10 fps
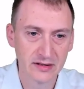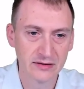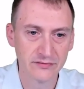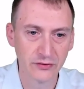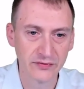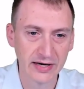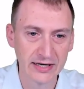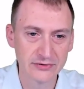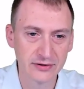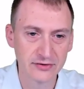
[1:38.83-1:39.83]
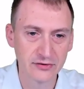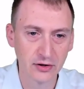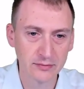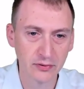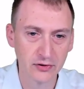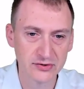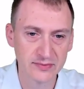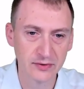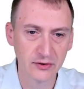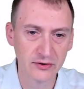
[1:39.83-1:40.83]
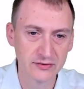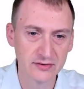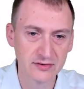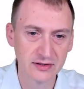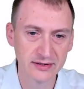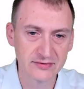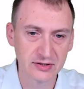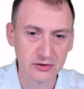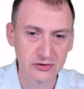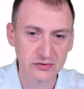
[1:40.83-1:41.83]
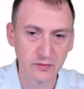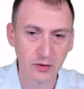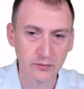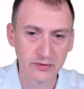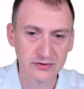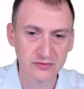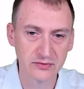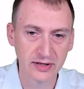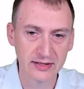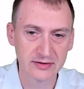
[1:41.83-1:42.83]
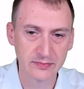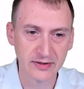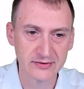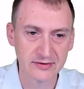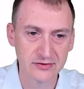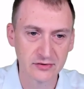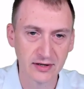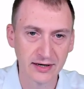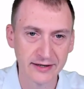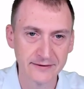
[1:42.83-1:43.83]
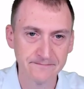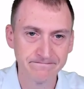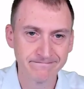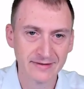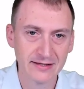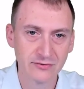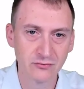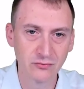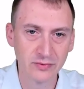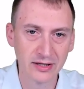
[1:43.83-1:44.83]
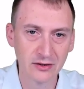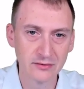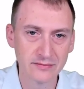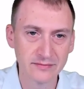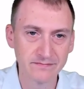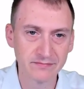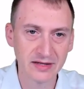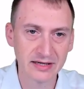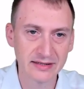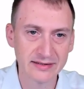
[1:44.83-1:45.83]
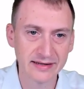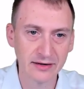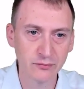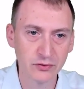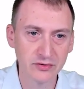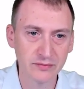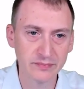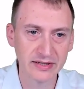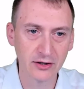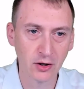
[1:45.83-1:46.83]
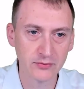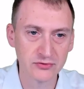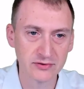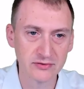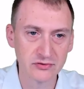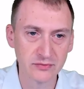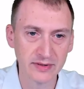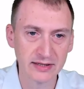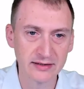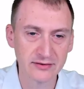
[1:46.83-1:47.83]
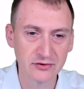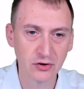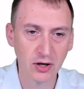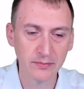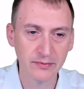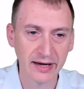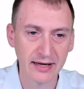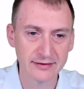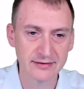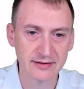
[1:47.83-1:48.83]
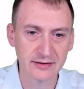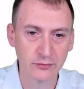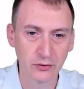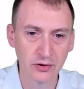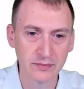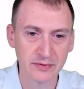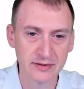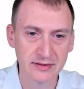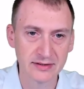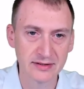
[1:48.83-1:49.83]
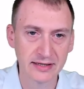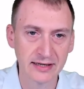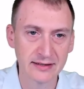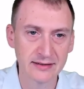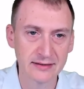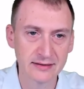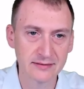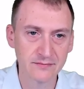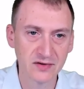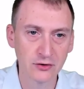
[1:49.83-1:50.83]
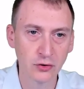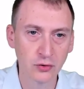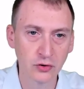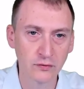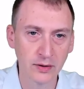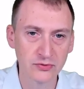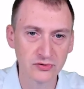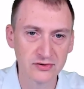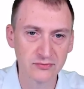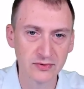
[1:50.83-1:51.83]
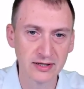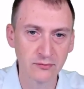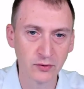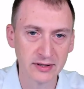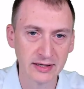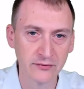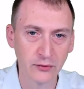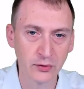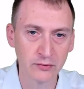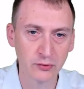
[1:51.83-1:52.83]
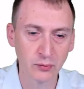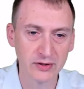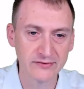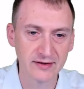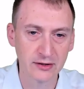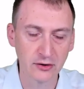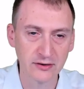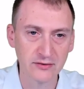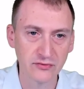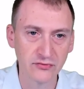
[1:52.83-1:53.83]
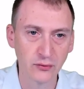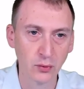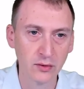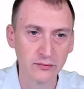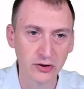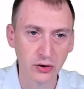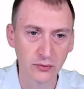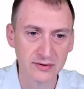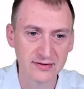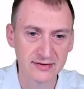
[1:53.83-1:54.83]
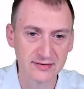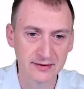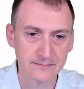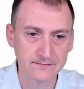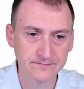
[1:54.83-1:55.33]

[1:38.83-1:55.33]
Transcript: And verification is not possible unless the custom upgrades to Enterprise Edition or higher. Well, that would be an option to make the top answer here work. But again, the no corruption is really what they were requesting, not full recovery testing.